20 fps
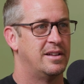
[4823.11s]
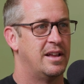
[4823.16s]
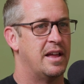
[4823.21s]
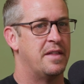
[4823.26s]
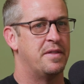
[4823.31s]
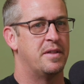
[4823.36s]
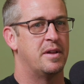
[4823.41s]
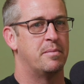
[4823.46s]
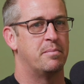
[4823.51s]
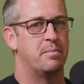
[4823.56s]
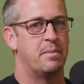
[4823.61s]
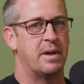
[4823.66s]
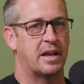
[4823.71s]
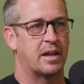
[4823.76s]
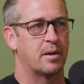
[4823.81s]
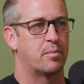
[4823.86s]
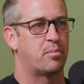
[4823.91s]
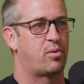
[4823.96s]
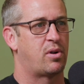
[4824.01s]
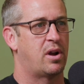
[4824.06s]
and then
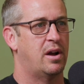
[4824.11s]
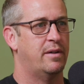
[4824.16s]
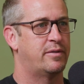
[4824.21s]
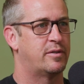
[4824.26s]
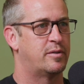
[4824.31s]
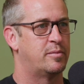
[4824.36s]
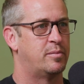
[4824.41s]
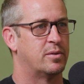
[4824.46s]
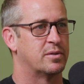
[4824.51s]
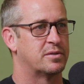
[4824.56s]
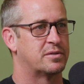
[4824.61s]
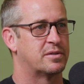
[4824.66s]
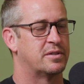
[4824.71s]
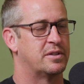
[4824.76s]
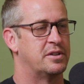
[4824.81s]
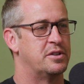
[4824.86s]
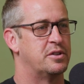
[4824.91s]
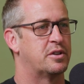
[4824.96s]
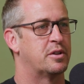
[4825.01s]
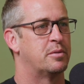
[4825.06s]
make it profitable so
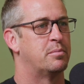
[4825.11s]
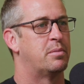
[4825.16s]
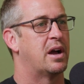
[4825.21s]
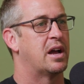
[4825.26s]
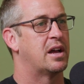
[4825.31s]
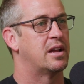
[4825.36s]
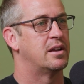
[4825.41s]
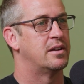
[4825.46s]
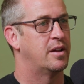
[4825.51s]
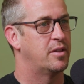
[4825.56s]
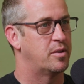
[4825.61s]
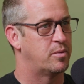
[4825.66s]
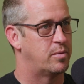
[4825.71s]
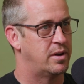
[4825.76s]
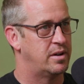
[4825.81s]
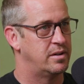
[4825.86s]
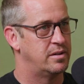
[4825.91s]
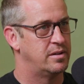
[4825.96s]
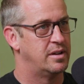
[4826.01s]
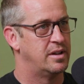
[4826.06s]
that you can buy another
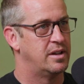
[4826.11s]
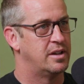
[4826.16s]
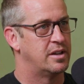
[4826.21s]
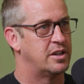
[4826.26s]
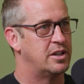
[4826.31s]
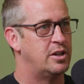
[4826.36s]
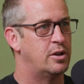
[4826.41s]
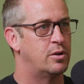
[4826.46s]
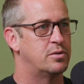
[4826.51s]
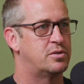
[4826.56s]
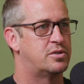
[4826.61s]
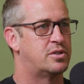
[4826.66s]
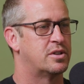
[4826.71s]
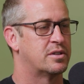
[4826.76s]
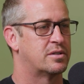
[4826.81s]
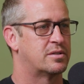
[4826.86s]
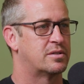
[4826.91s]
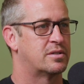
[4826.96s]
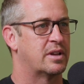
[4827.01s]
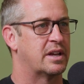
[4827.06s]
one. You don't
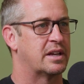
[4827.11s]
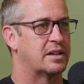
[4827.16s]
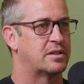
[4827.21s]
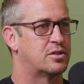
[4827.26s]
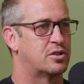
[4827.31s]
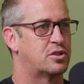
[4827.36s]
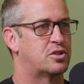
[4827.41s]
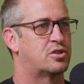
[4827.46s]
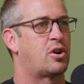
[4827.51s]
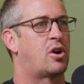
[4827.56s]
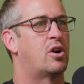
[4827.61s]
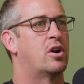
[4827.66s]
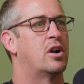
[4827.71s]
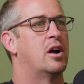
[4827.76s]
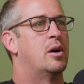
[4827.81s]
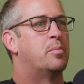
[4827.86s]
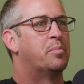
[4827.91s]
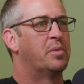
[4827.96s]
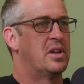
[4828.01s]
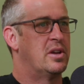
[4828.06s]
just like
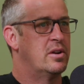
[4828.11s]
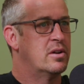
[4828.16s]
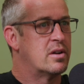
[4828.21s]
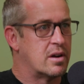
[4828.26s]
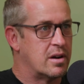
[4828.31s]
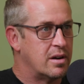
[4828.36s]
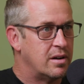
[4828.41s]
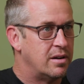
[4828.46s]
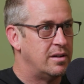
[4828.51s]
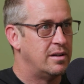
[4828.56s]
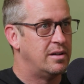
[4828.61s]
start up here.